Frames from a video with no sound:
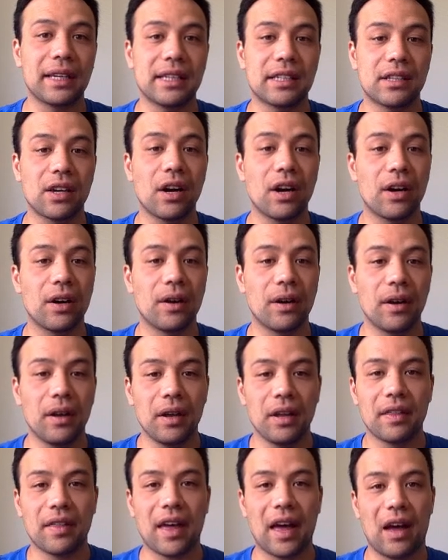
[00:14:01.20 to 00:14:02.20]
so,
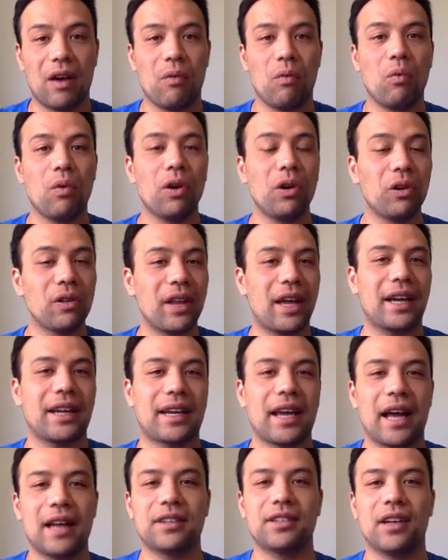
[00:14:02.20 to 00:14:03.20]
that will that
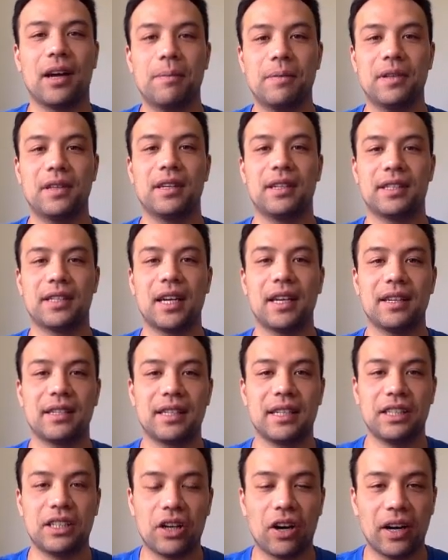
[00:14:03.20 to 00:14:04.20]
catch up to this
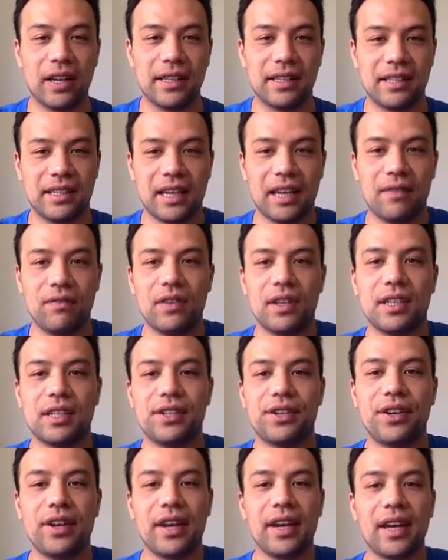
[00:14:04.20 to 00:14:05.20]
Tennessee Titans team
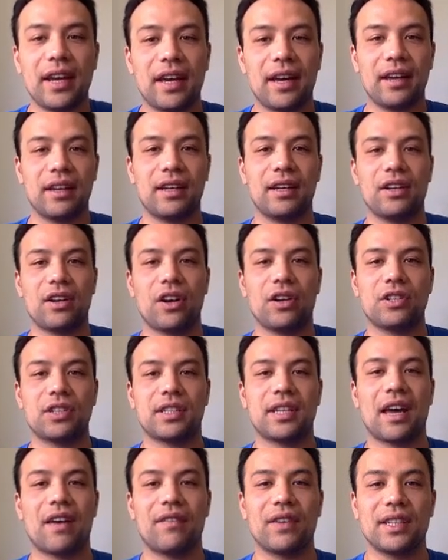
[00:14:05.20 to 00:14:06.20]
this year? Just
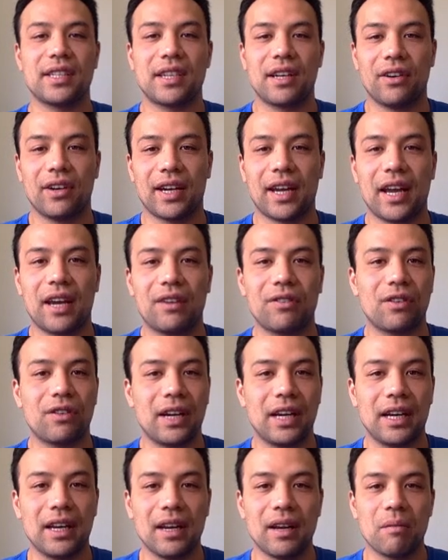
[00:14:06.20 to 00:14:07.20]
having Derrick
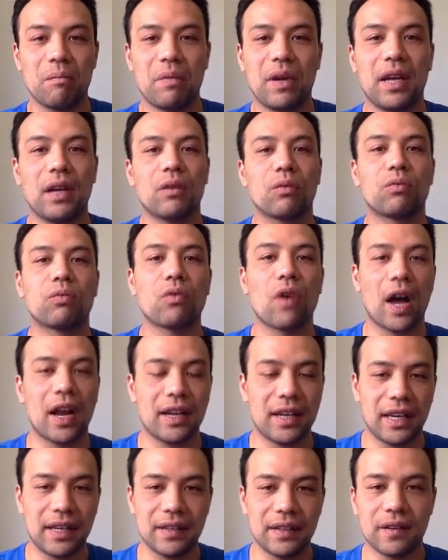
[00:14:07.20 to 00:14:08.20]
Henry being run
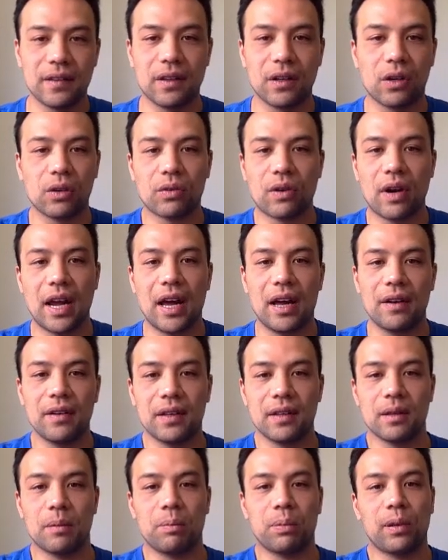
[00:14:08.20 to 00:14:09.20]
into the ground
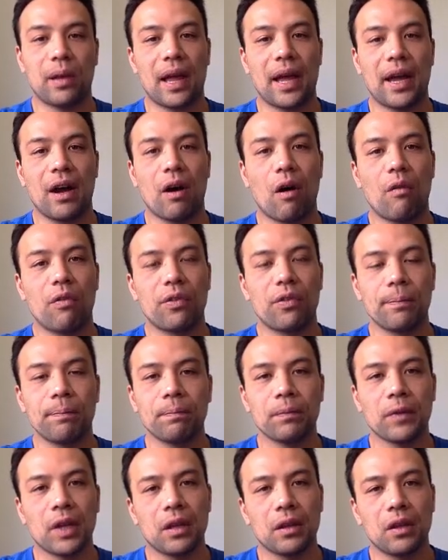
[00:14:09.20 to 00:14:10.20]
in the playoffs.
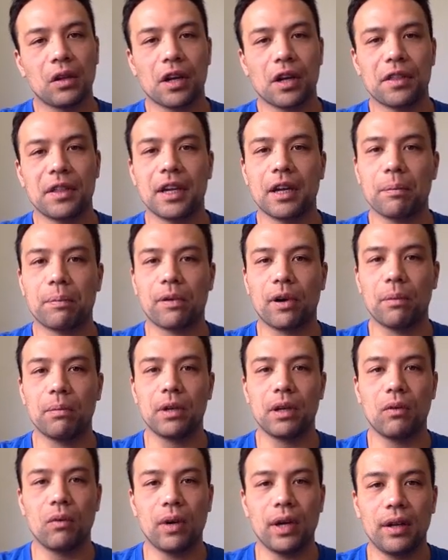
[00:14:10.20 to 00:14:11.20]
Look, I think it probably
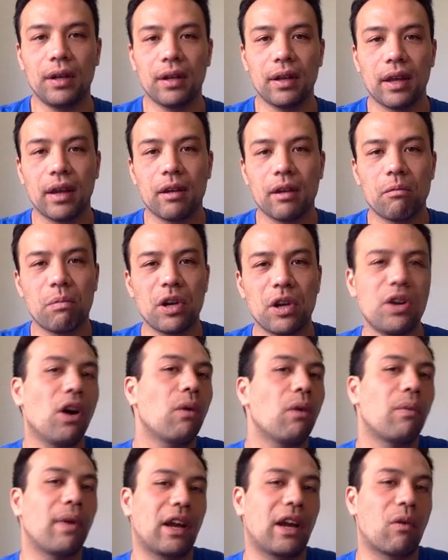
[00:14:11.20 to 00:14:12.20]
will, but
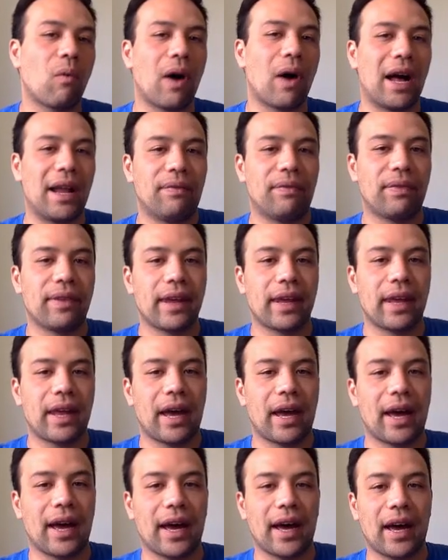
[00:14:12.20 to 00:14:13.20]
not week 1.
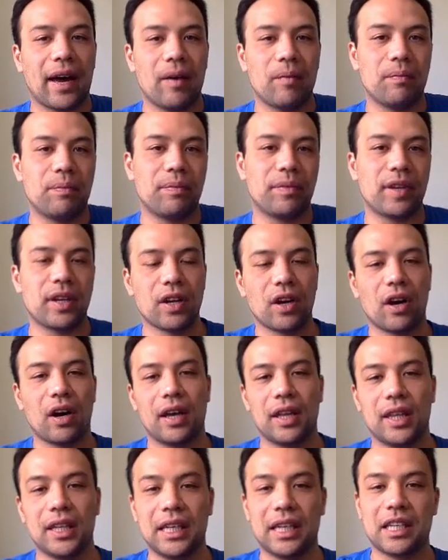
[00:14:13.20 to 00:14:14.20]
I
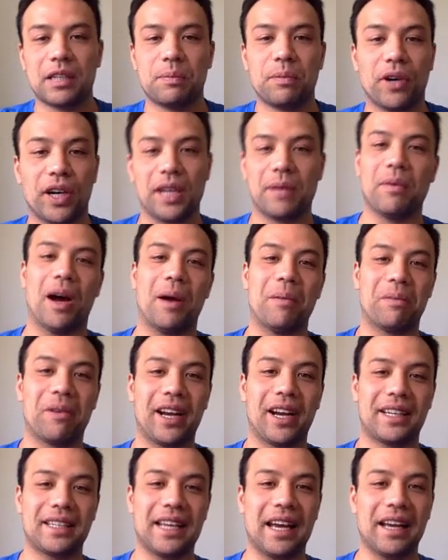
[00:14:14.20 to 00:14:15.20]
think his body might
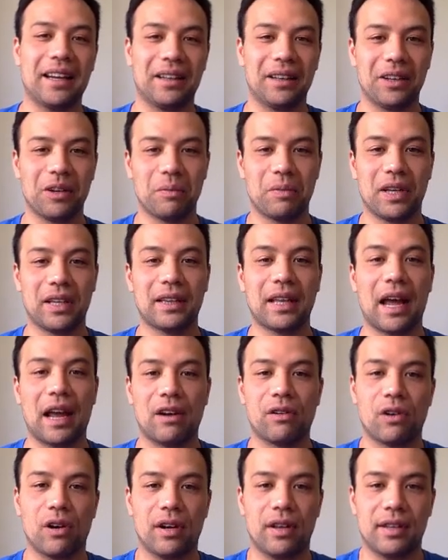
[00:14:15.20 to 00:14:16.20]
break down a little bit
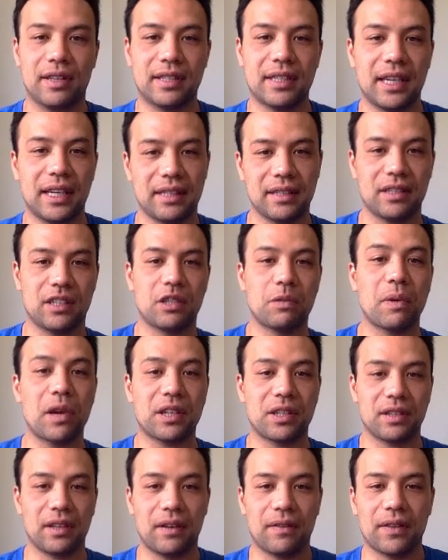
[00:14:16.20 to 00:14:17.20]
later on in the season,
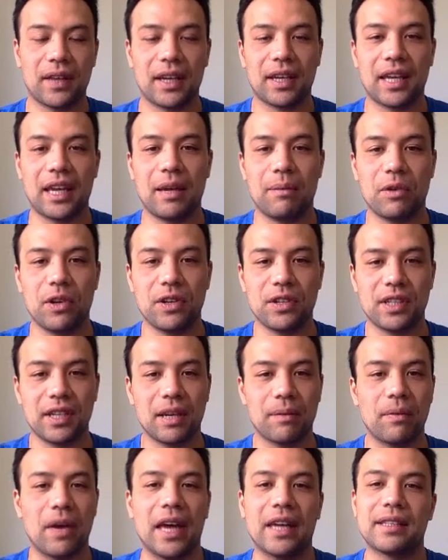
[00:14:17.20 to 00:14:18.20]
especially if they keep using
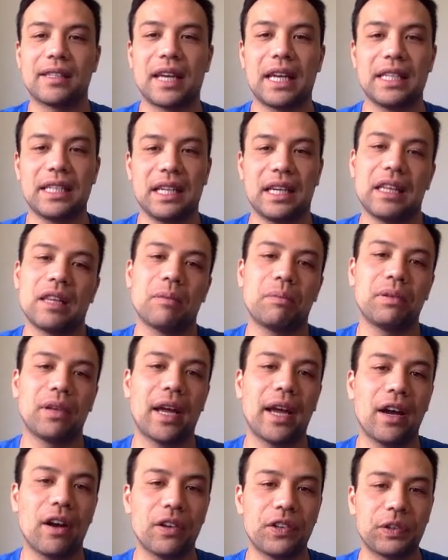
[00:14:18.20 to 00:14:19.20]
him as they did in the
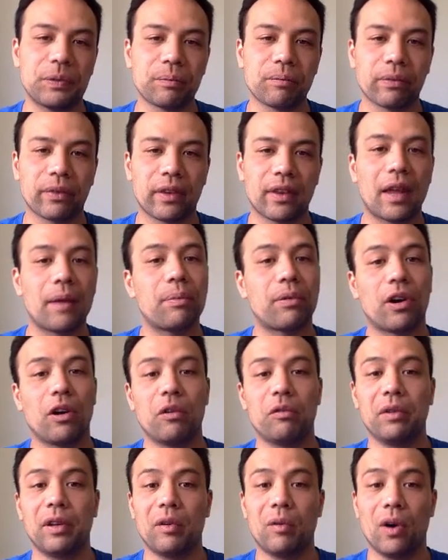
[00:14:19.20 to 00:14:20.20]
playoffs. They
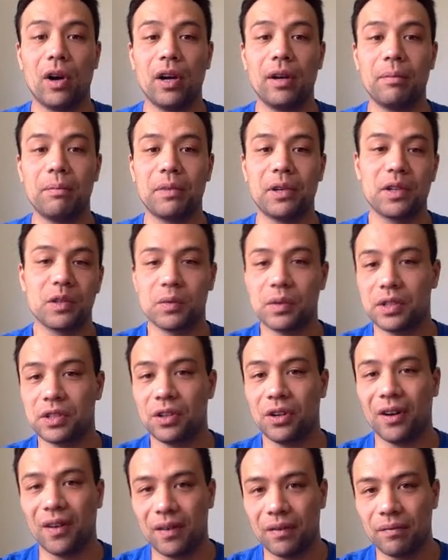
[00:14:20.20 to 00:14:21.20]
probably won't, because we
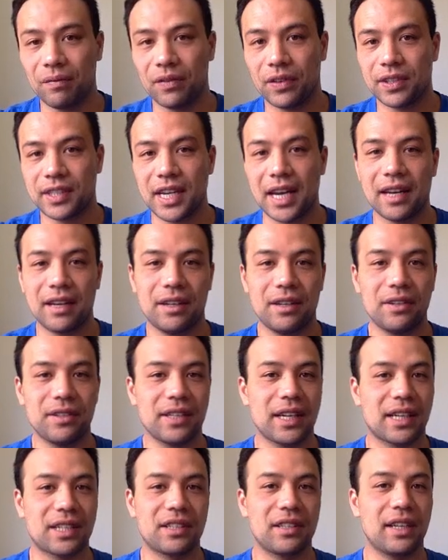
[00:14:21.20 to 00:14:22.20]
saw Tannehill's
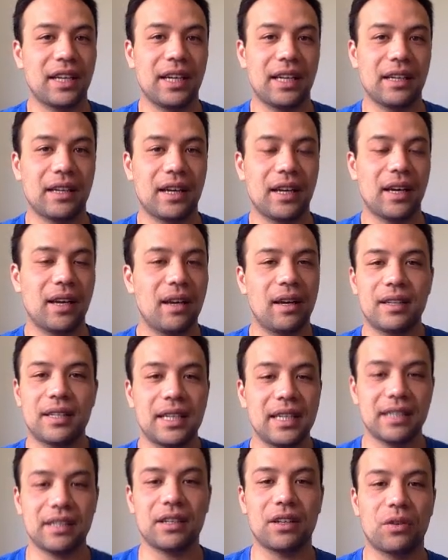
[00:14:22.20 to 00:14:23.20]
actually a
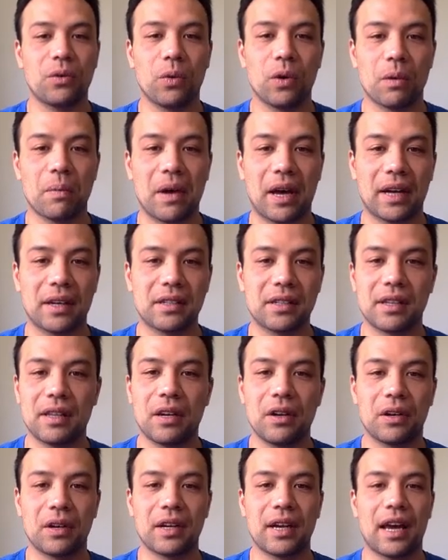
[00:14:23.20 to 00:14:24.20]
decent quarterback, so they're
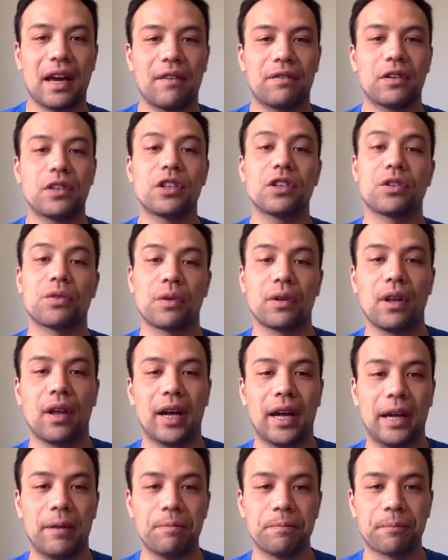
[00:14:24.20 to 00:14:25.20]
not going to have to just
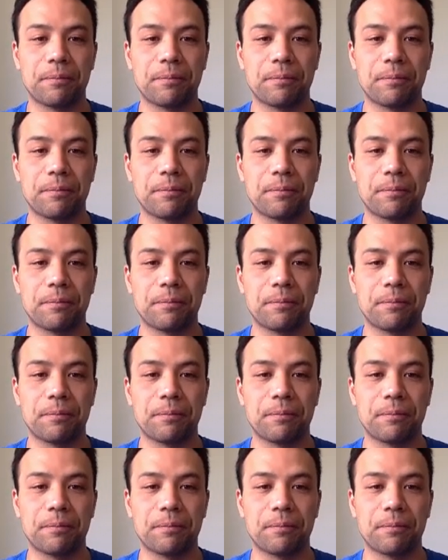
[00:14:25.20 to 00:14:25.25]
rely